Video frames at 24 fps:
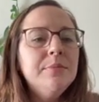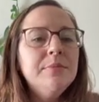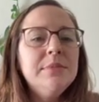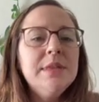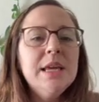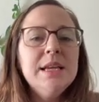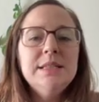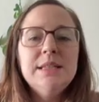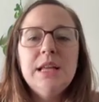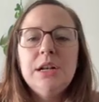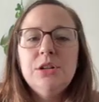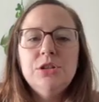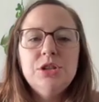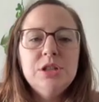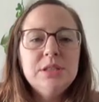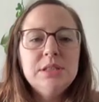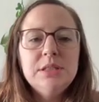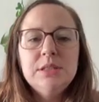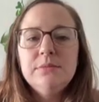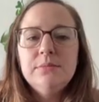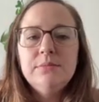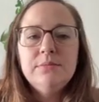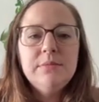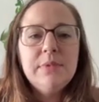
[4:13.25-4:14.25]
things
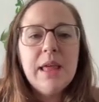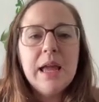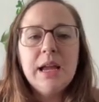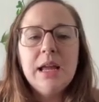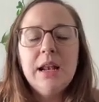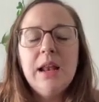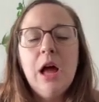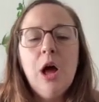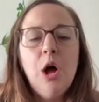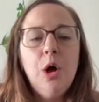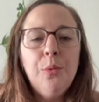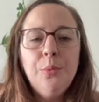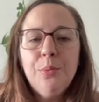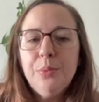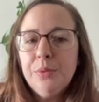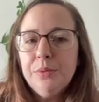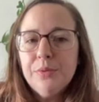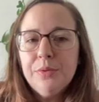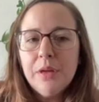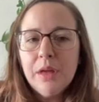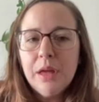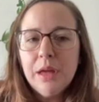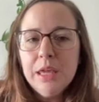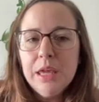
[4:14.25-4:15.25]
that can help
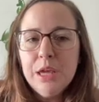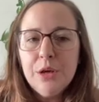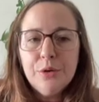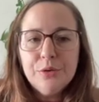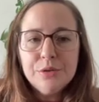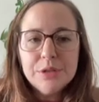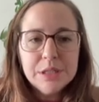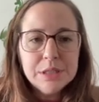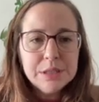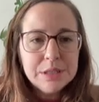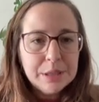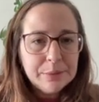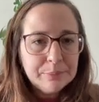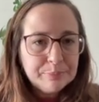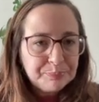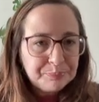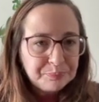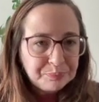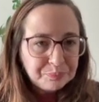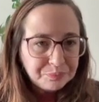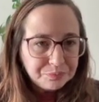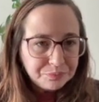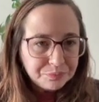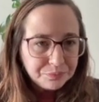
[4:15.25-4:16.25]
the ecosystem.
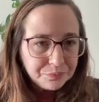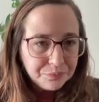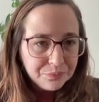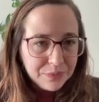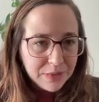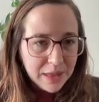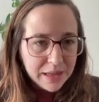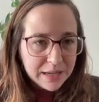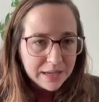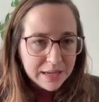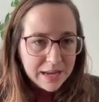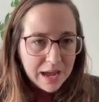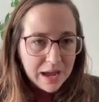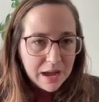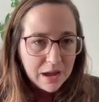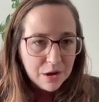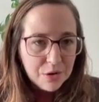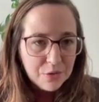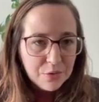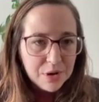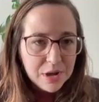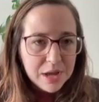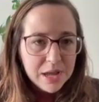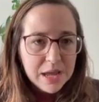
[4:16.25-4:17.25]

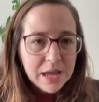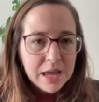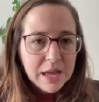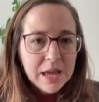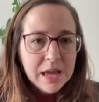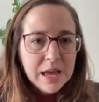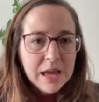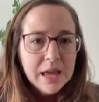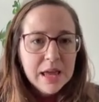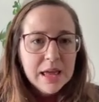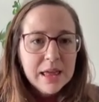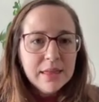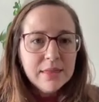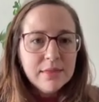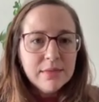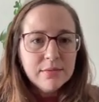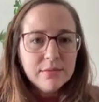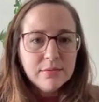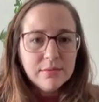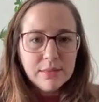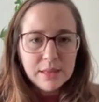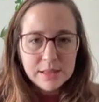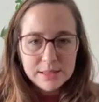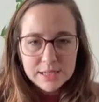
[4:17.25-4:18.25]
Now,
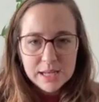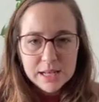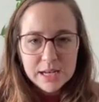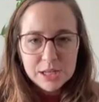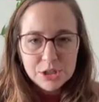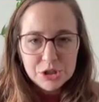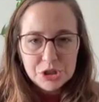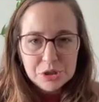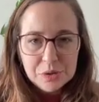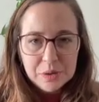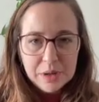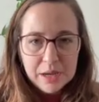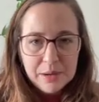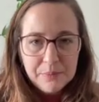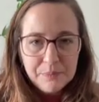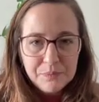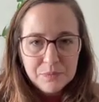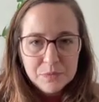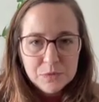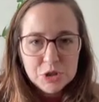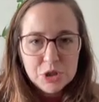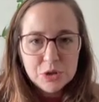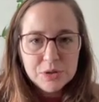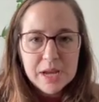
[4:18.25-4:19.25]
let's get into it.
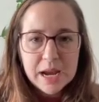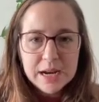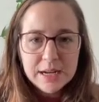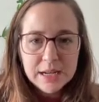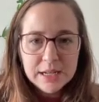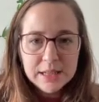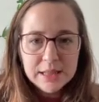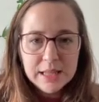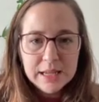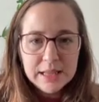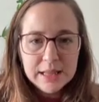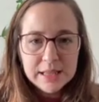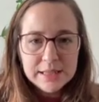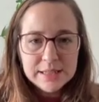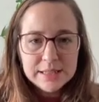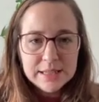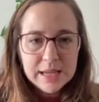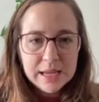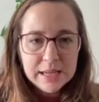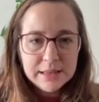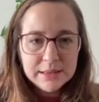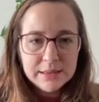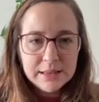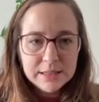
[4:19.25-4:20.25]
So technically, let's
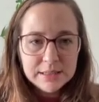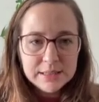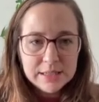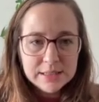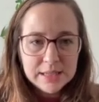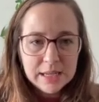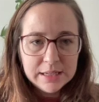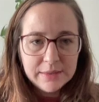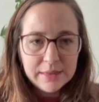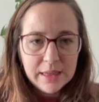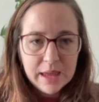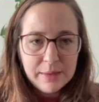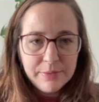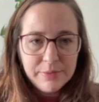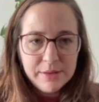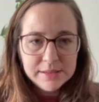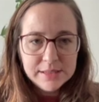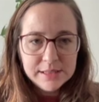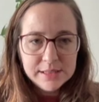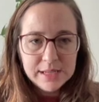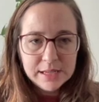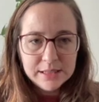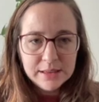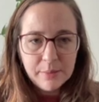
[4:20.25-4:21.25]
think this is like
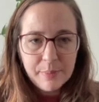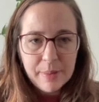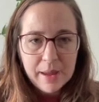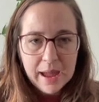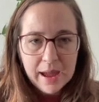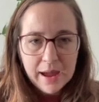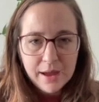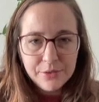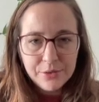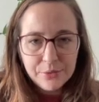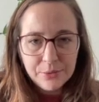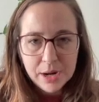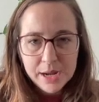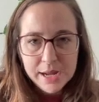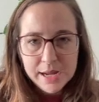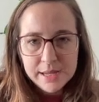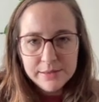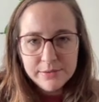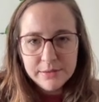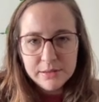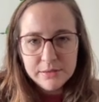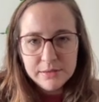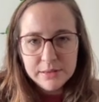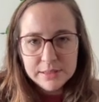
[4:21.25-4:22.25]
the path, right?
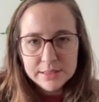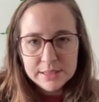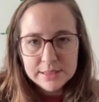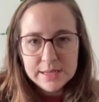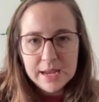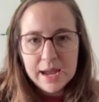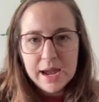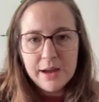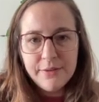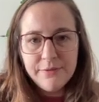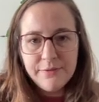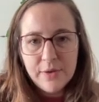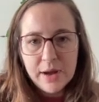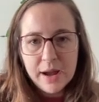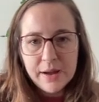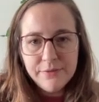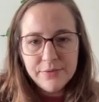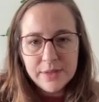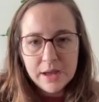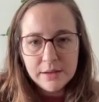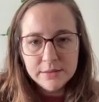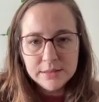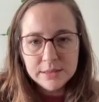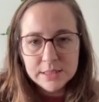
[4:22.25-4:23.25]
And then this is half
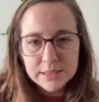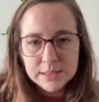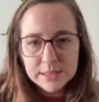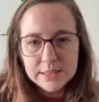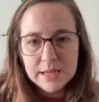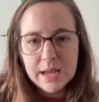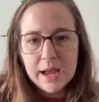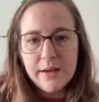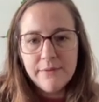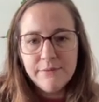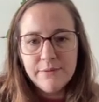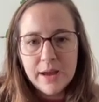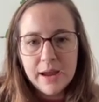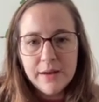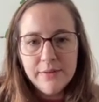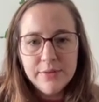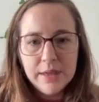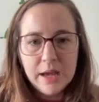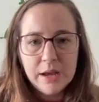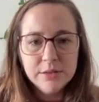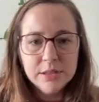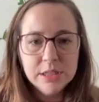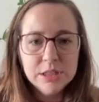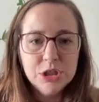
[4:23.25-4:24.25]
5,000. This is half
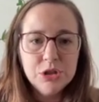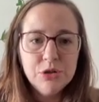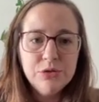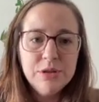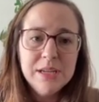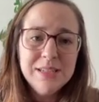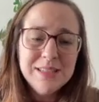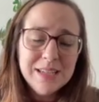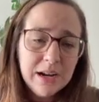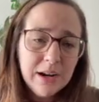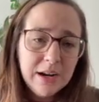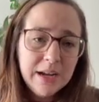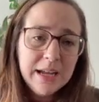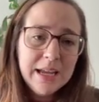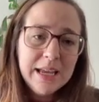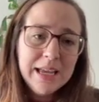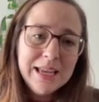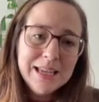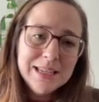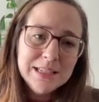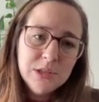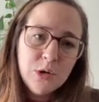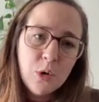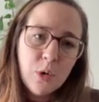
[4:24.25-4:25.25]
5,000. So this area
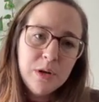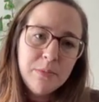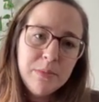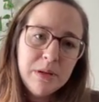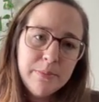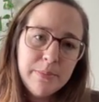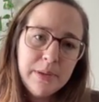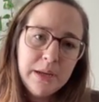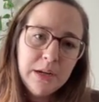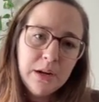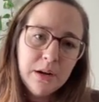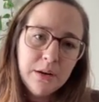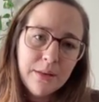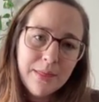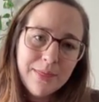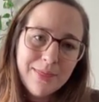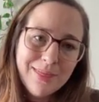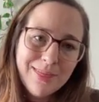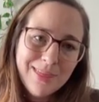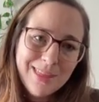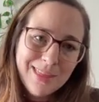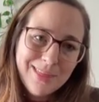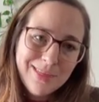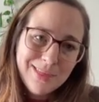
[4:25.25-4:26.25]
is going to be bigger
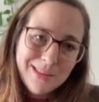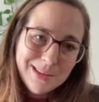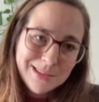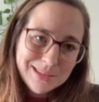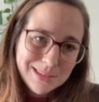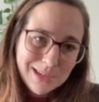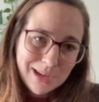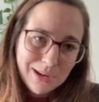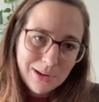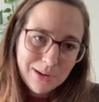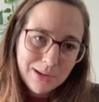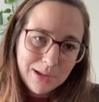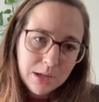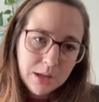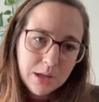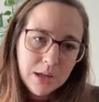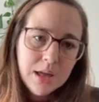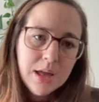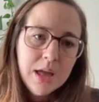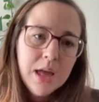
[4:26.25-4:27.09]
than this area.